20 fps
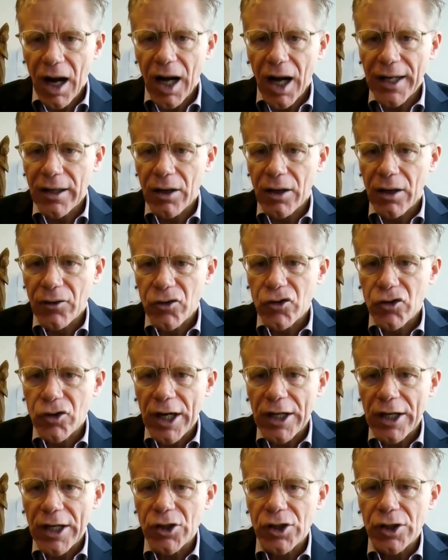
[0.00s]
high
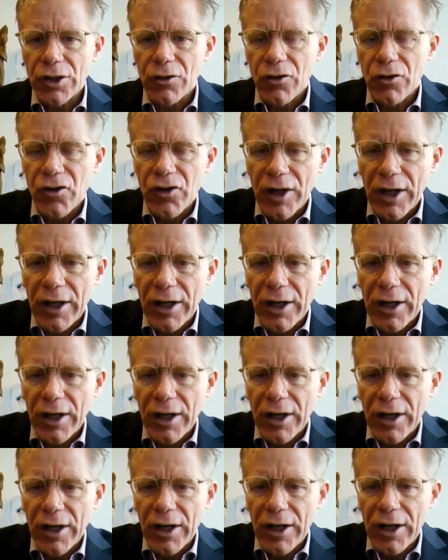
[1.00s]
concentrations
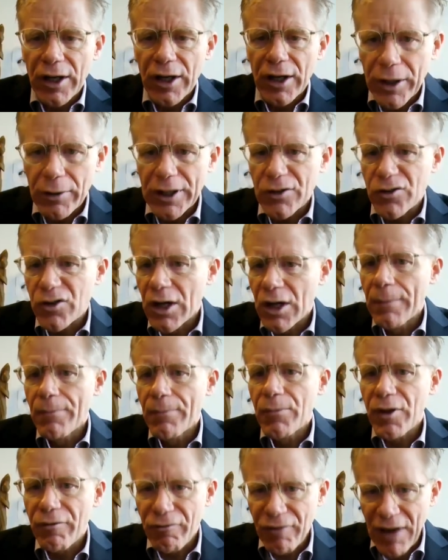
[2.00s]
for long periods.
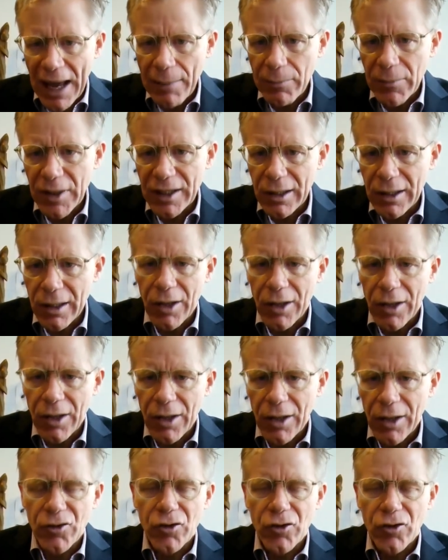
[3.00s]
The family
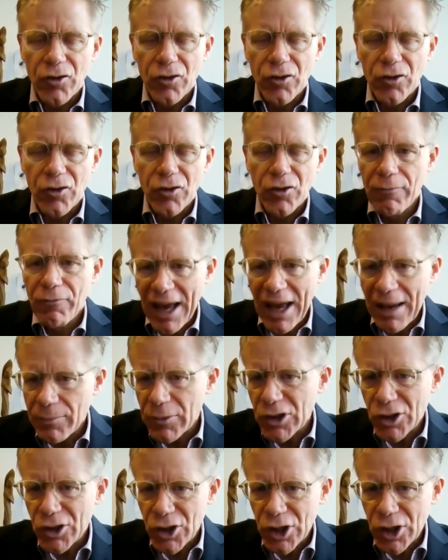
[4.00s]
clusters,
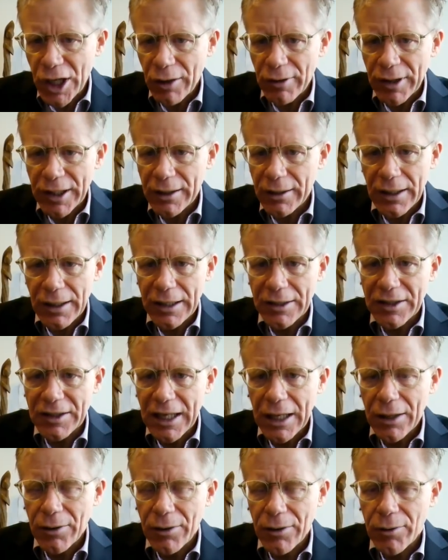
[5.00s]
families sharing
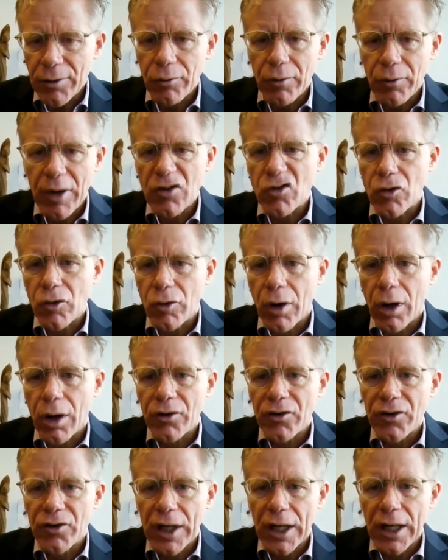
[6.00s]
together in a
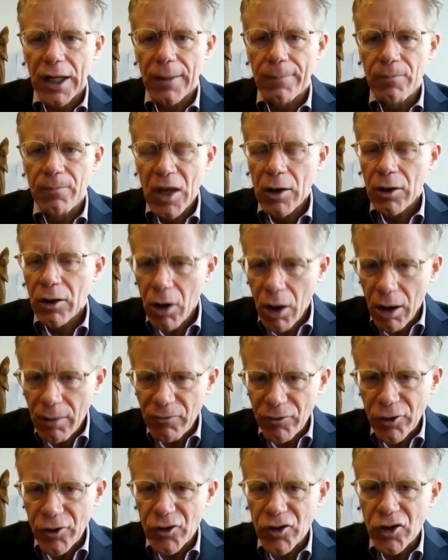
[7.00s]
restaurant,
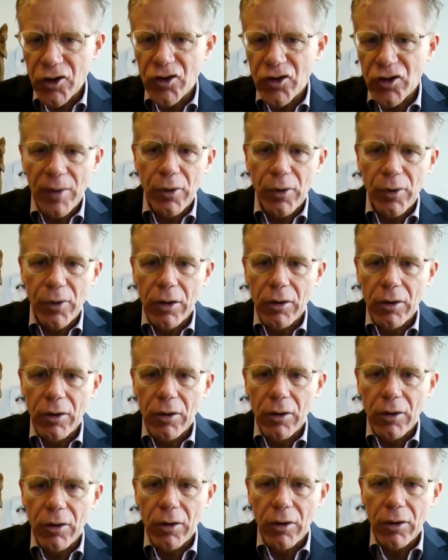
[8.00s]
conferences that brought a
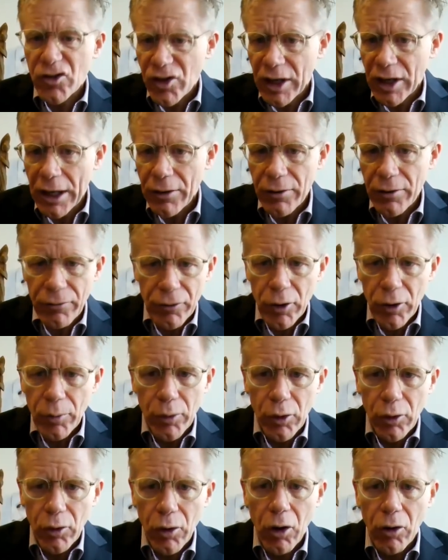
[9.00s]
lot of adults together
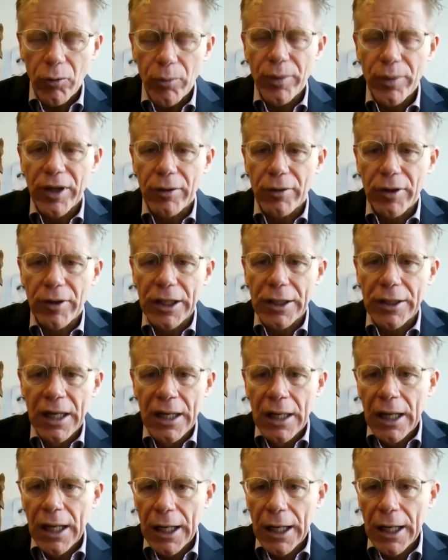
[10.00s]
for a prolonged period,